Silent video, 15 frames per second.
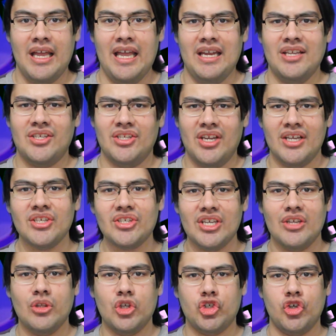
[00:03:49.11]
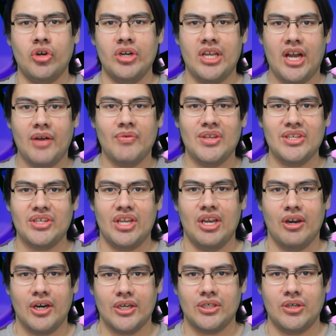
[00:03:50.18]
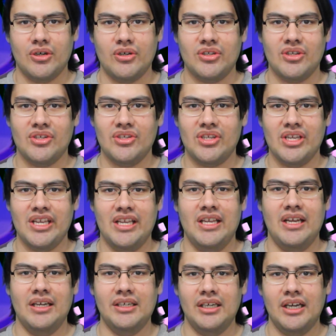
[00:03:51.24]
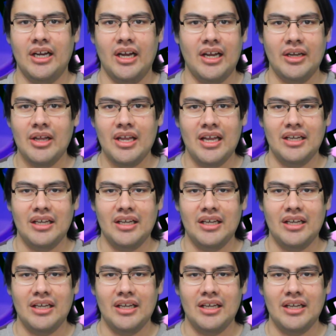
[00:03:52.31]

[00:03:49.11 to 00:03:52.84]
and it's nice seeing the journey of these characters to see uh,